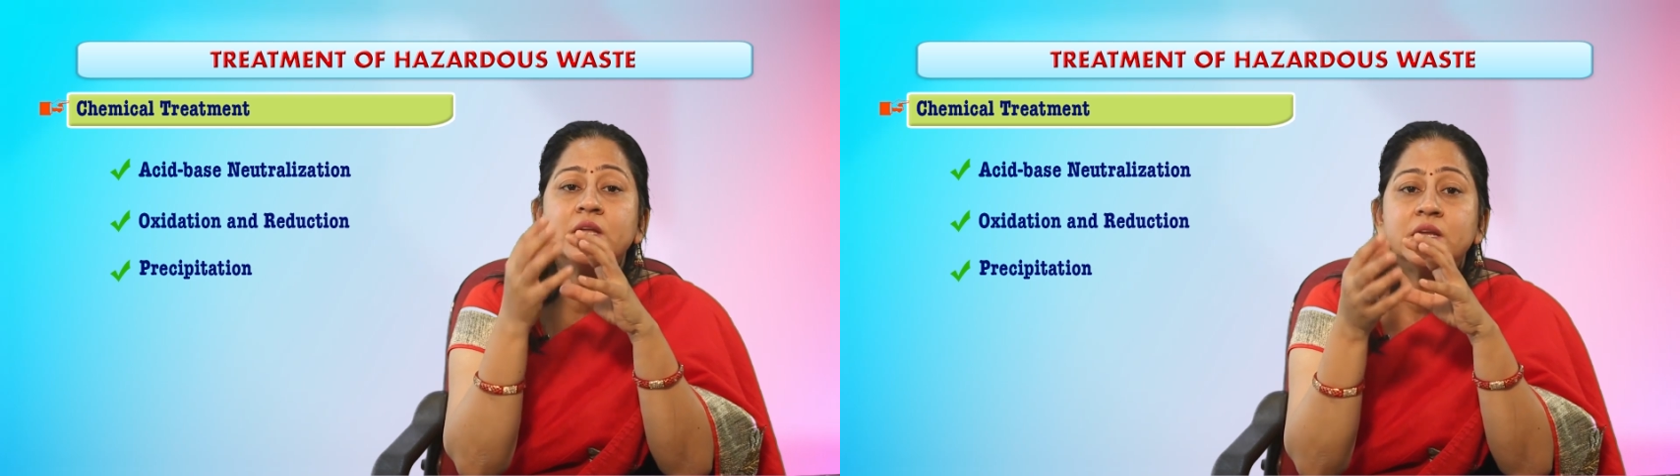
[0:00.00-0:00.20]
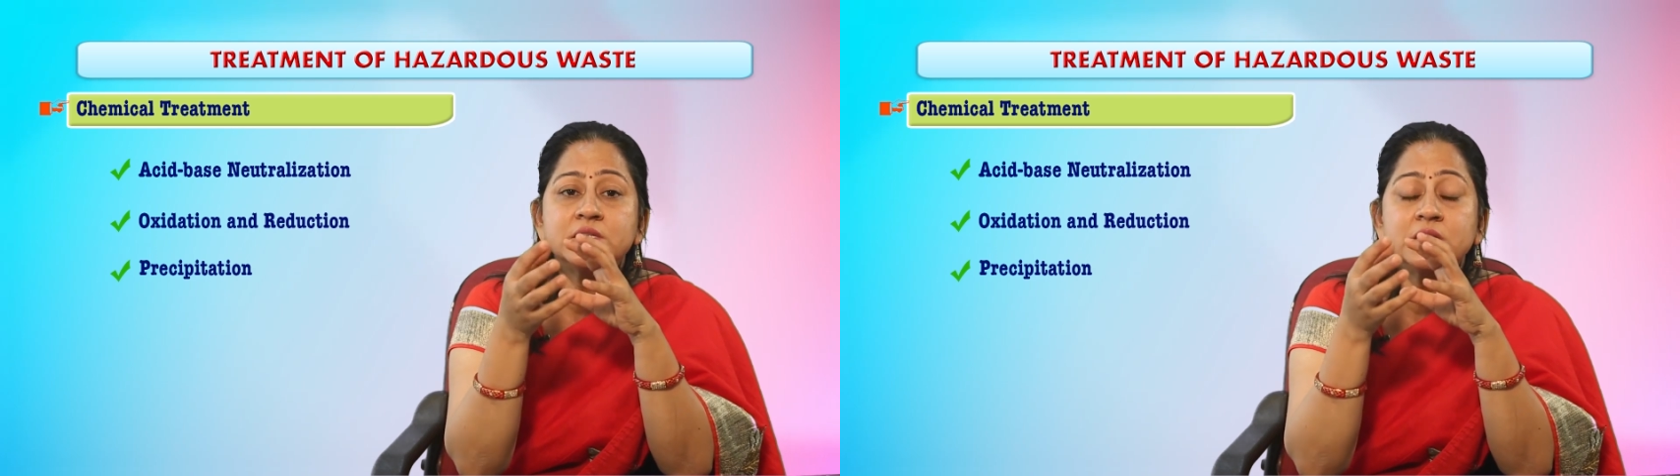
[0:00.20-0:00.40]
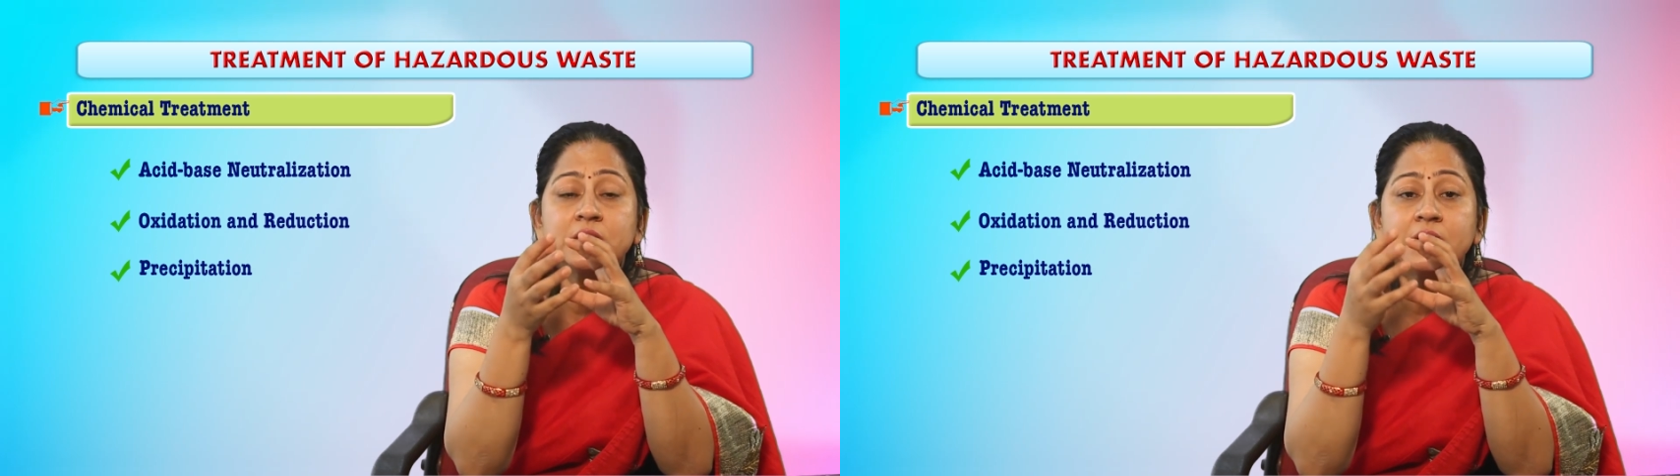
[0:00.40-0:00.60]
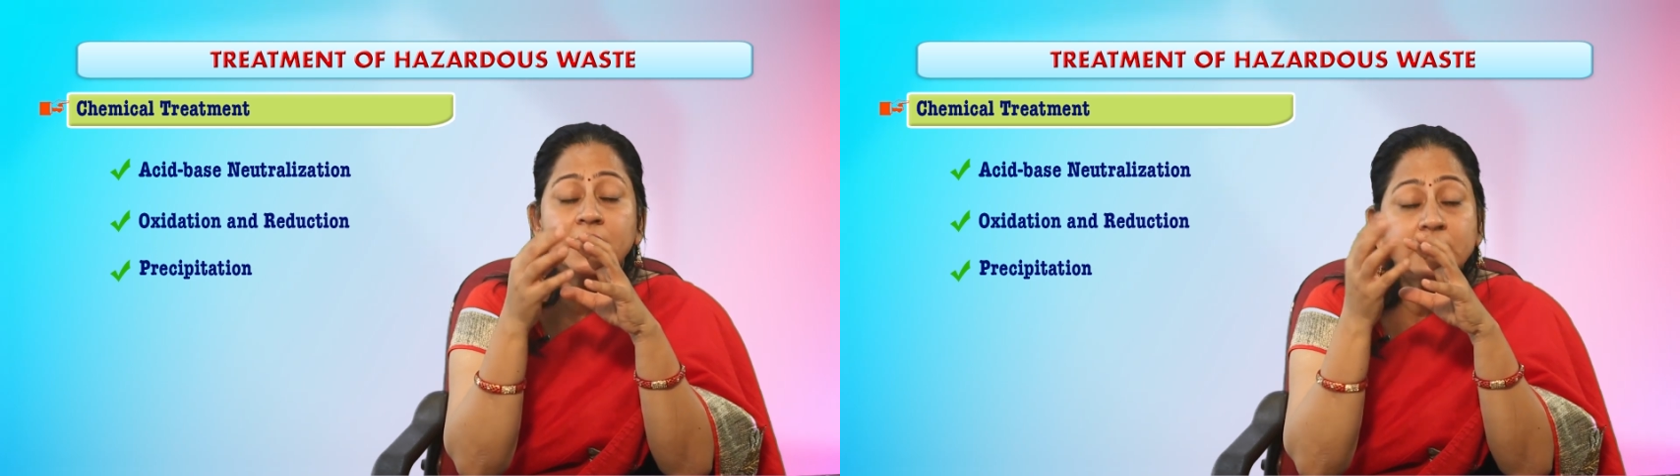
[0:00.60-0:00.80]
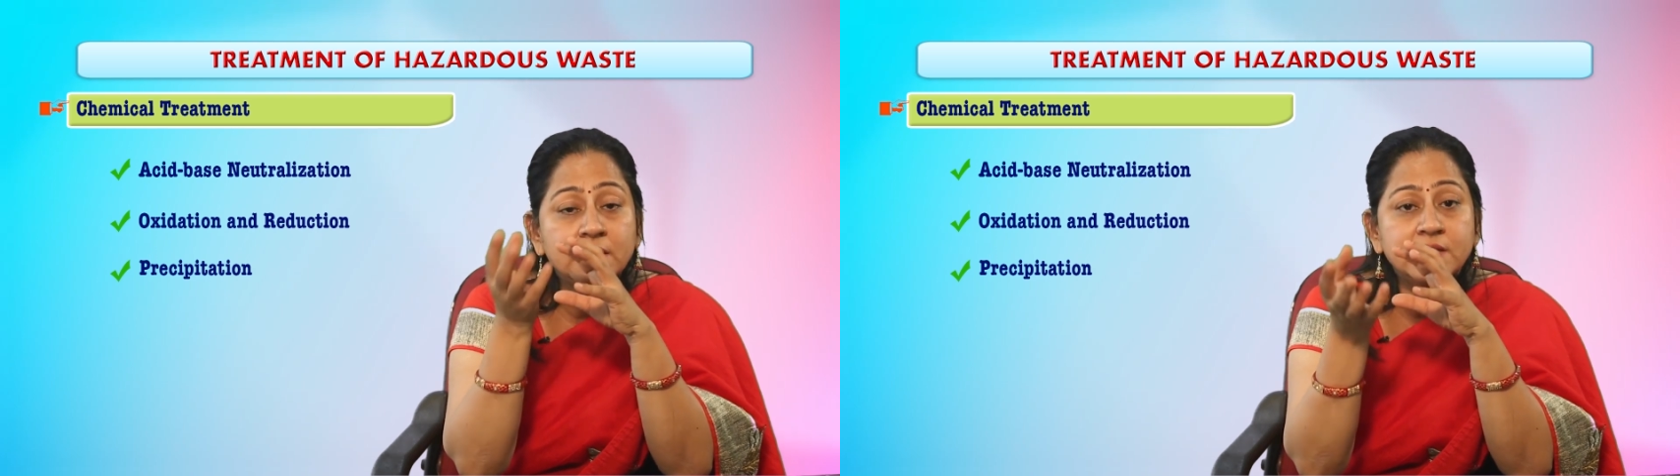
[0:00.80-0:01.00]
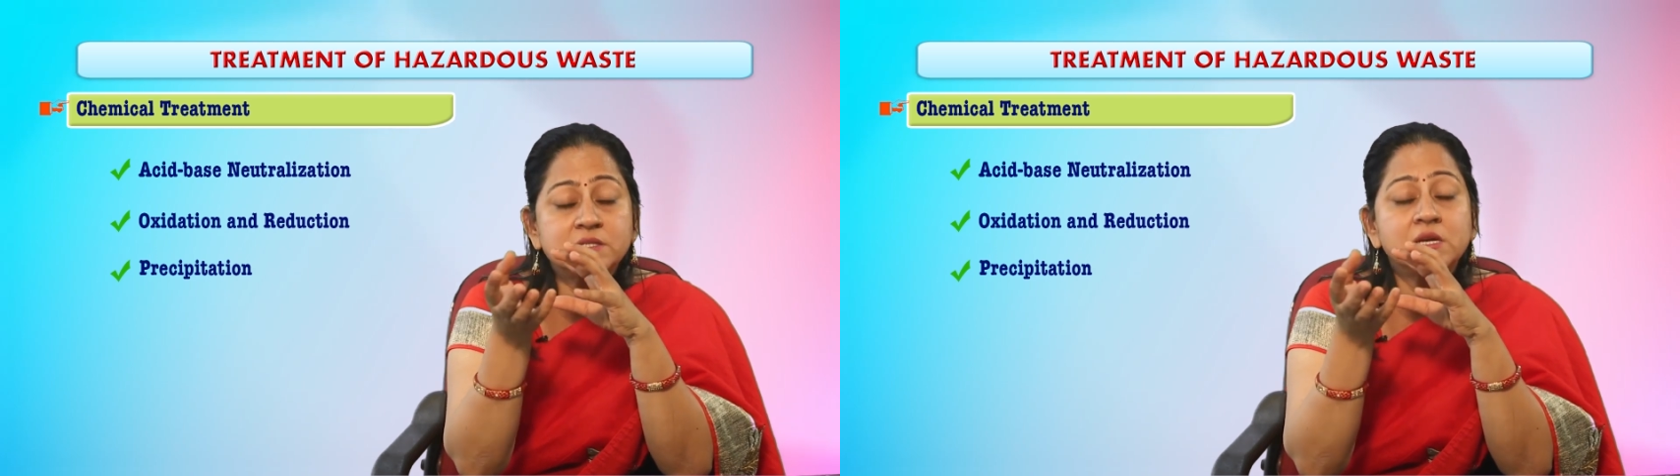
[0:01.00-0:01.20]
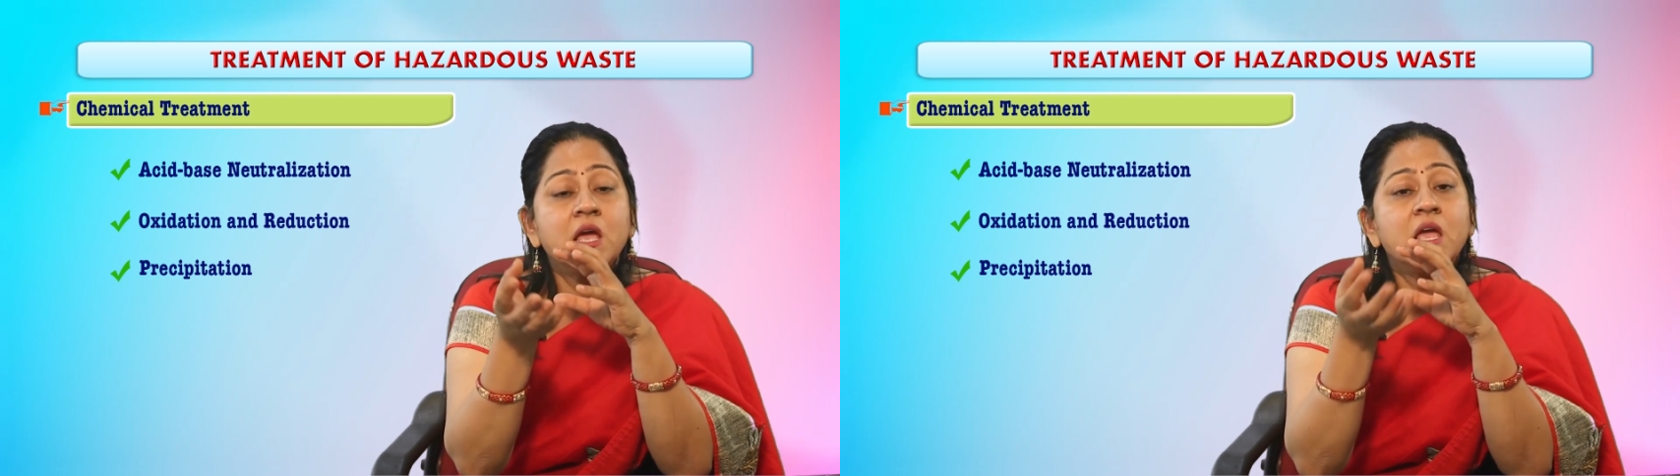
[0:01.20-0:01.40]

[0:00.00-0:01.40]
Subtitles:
catalyst,